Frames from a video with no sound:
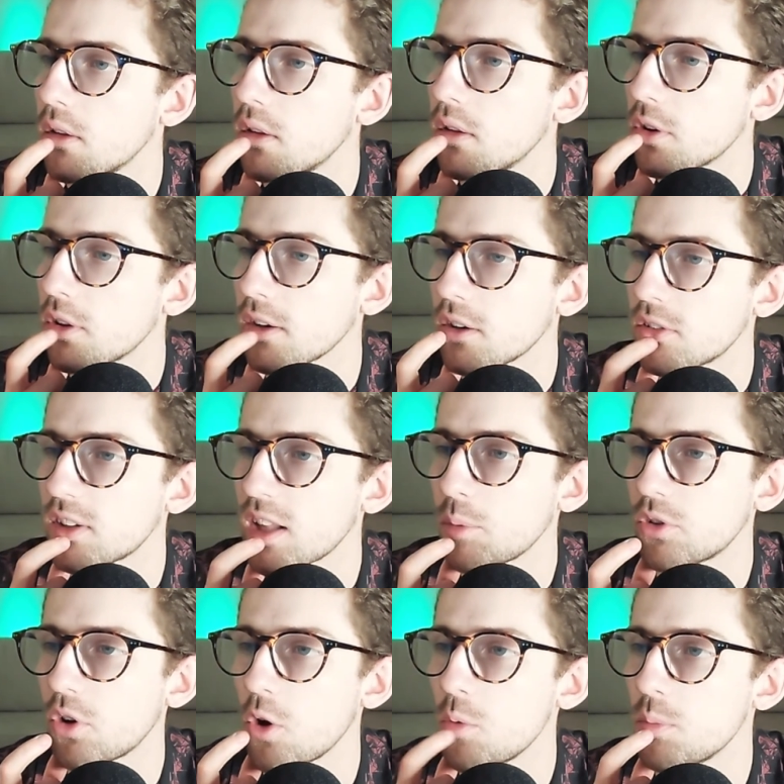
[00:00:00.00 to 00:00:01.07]
so they can
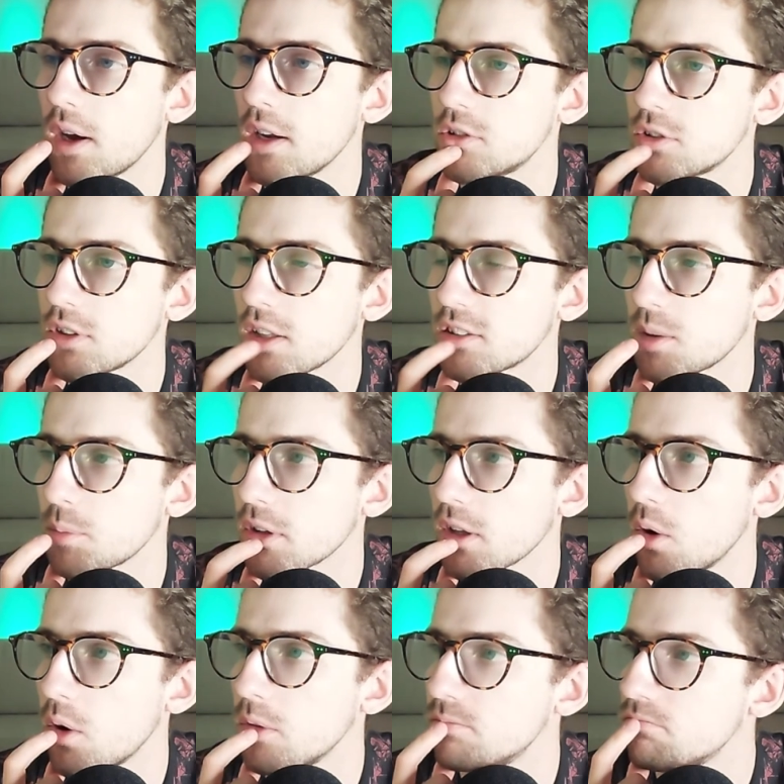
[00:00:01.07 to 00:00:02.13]
establish home base, get something
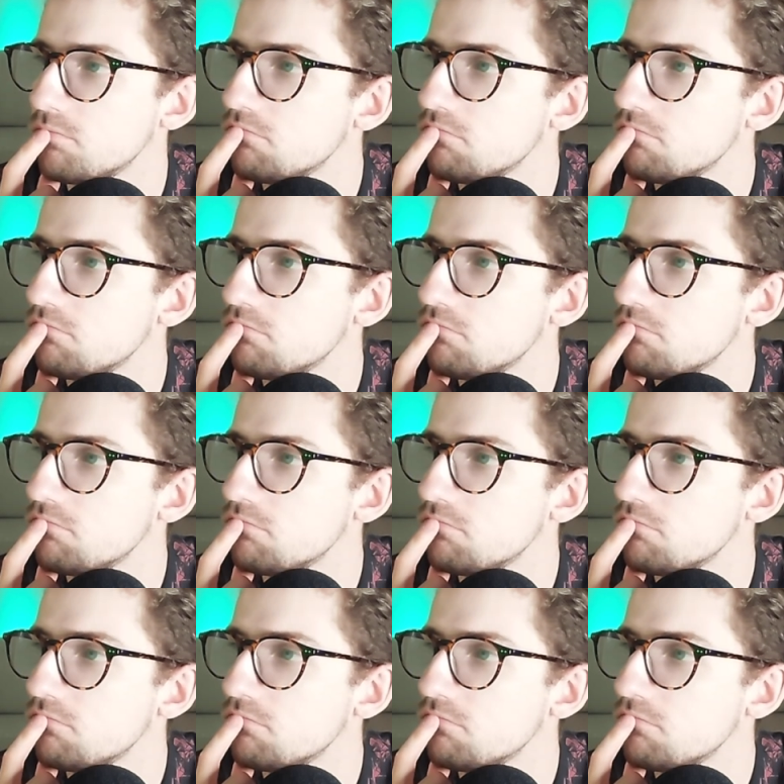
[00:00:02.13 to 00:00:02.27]
going.